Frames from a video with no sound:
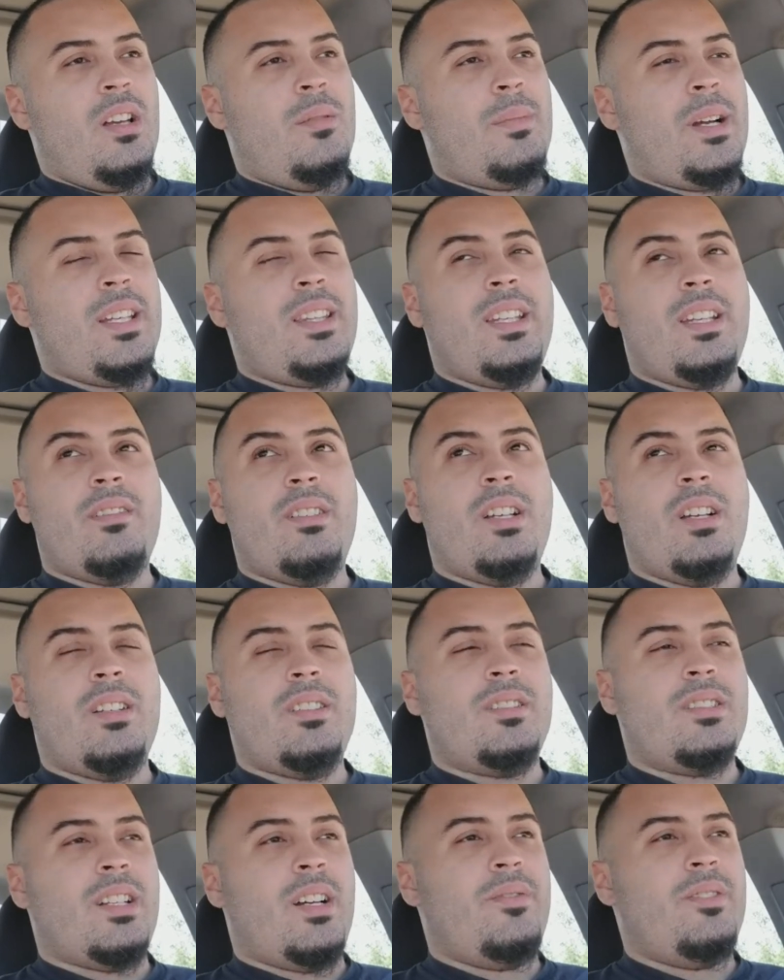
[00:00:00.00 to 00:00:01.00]
theory on
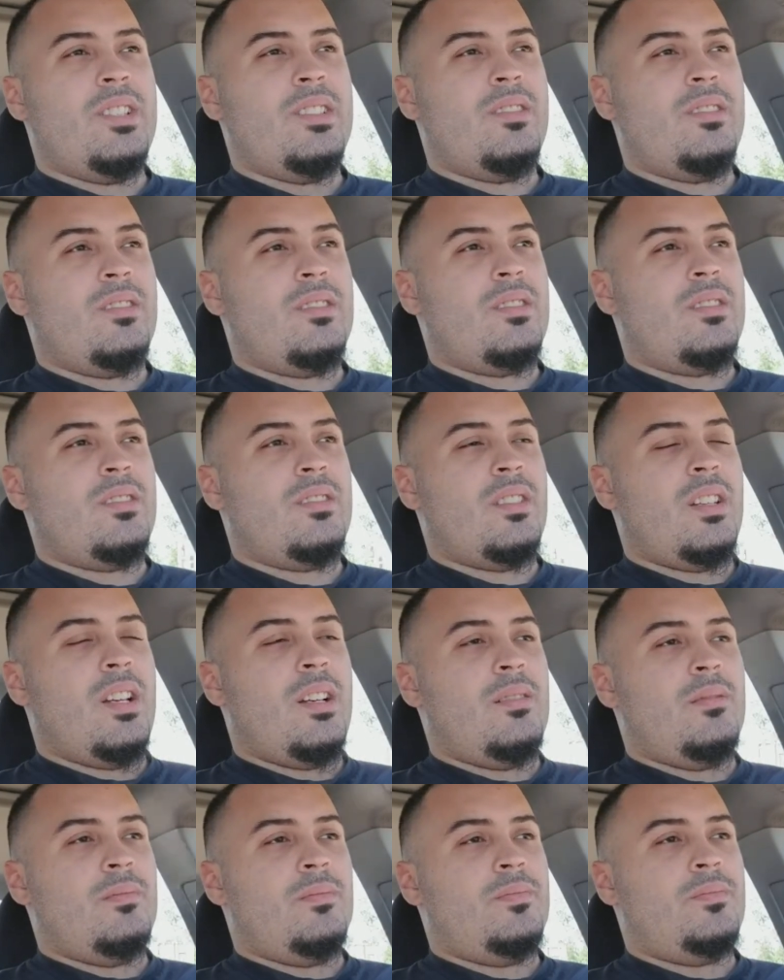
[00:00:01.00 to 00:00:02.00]
stuff is
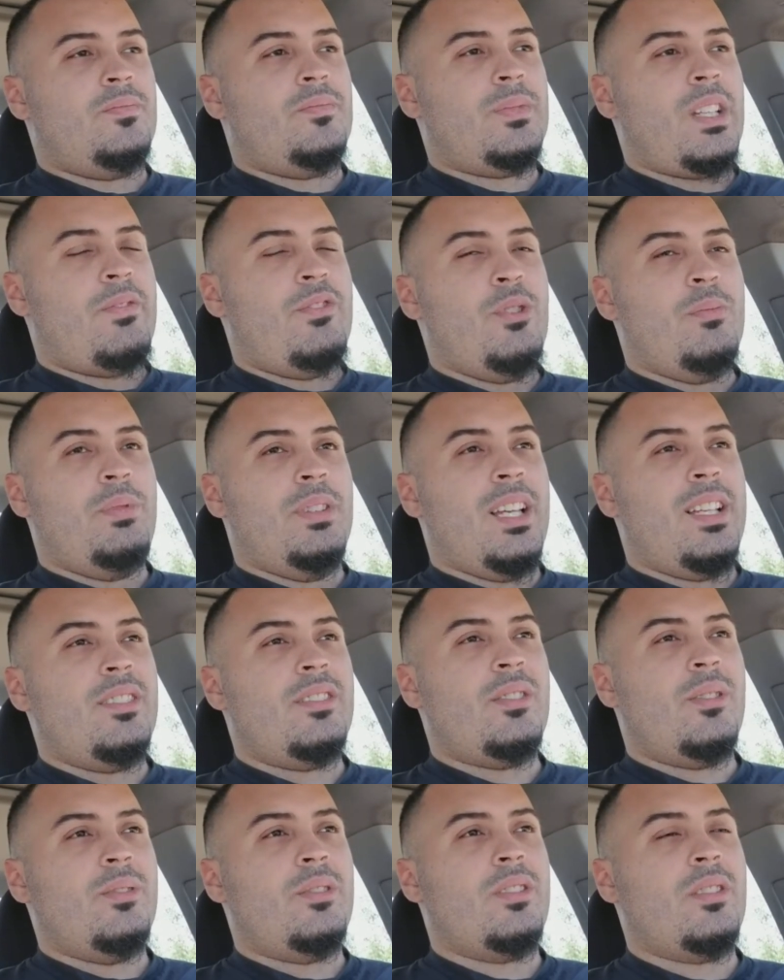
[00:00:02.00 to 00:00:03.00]
if you play
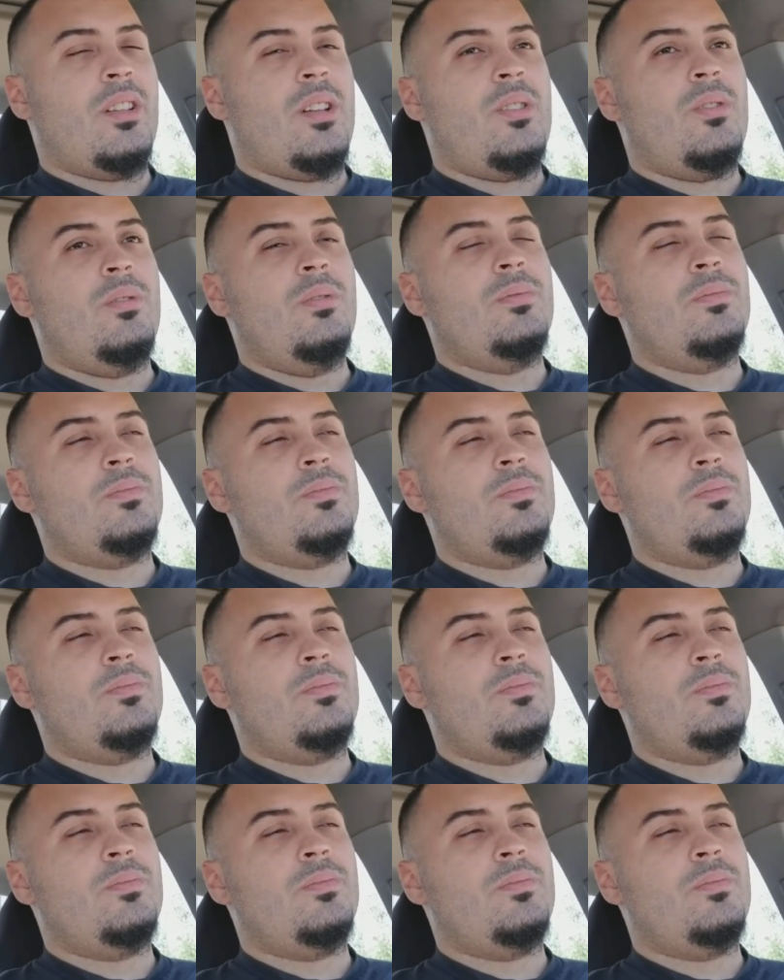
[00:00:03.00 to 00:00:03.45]
so slow,